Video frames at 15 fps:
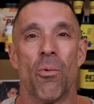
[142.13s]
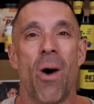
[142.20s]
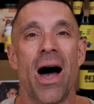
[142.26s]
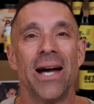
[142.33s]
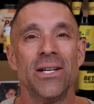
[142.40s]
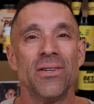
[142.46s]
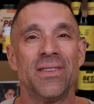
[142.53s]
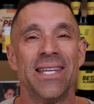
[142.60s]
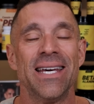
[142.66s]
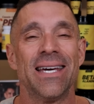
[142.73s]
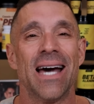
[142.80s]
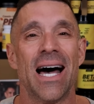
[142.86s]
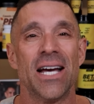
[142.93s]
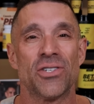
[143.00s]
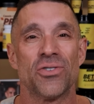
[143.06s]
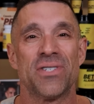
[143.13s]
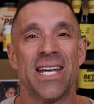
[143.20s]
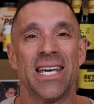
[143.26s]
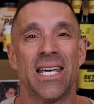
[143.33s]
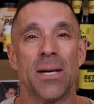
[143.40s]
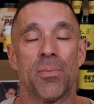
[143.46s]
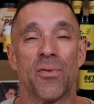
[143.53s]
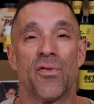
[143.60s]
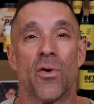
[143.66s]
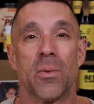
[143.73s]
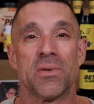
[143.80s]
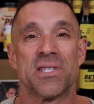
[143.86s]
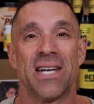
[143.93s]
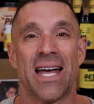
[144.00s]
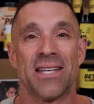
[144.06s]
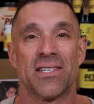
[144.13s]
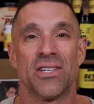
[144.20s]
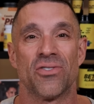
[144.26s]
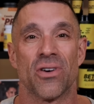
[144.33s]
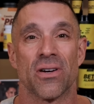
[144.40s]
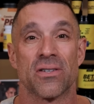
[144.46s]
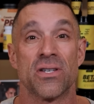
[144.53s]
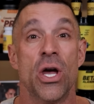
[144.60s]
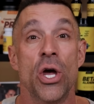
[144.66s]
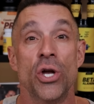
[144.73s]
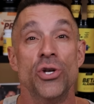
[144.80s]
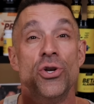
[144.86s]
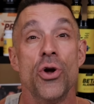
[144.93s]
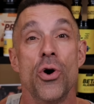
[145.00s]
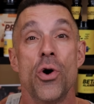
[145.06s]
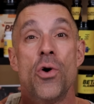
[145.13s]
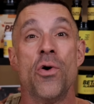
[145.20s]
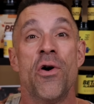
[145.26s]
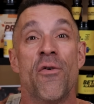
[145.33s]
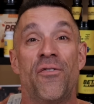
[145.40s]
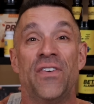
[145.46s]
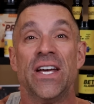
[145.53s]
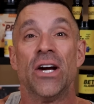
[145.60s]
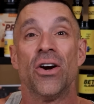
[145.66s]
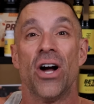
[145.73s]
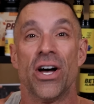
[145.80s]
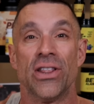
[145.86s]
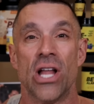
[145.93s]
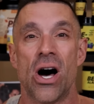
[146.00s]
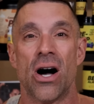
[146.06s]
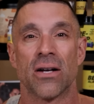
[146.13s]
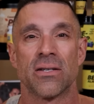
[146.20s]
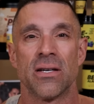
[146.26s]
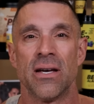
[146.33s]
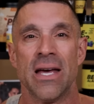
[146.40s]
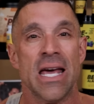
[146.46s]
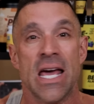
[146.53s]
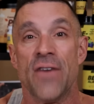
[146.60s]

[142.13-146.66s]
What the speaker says: Why do you think guys are taking performance enhancing drugs? New fear unlocked.